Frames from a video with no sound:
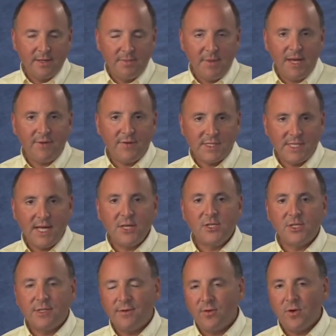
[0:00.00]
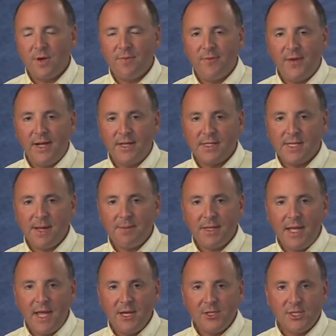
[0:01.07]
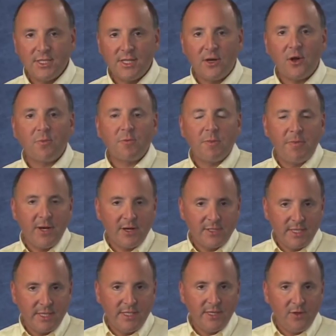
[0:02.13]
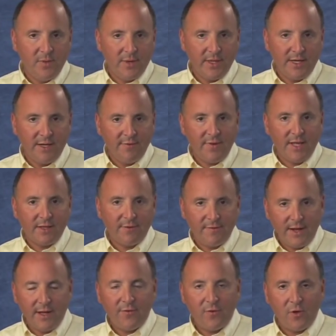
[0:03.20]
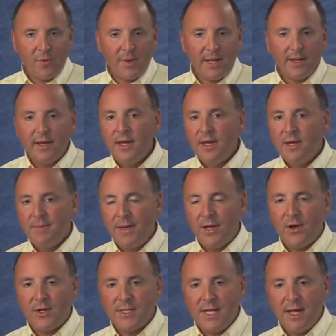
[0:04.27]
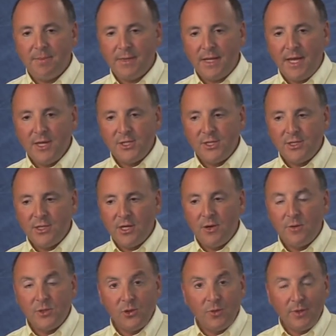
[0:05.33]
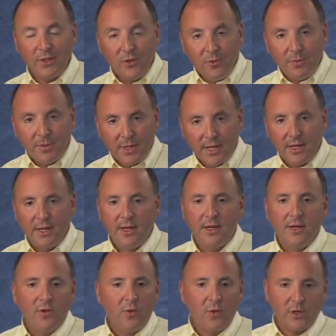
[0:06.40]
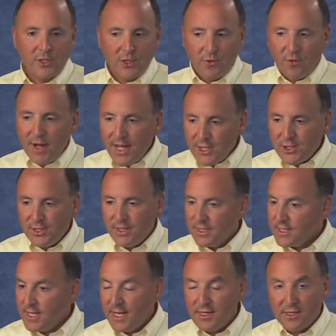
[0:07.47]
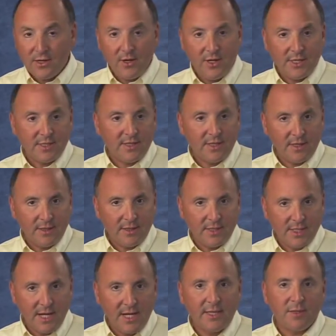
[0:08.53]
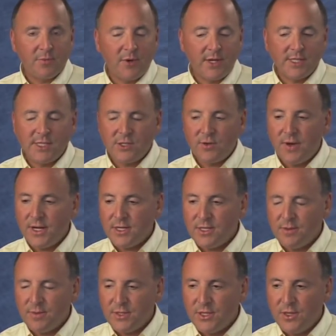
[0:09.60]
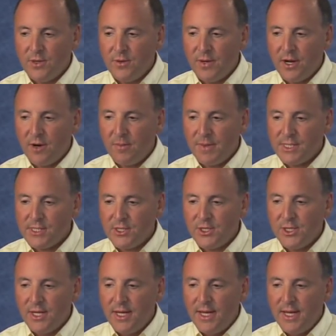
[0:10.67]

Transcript: manifestations of corrupt files, applications that aren't prepared to deal with an invalid file format, may cause the application to go into a loop or to crash. In this case, it caused a silent process crash. There was no error message.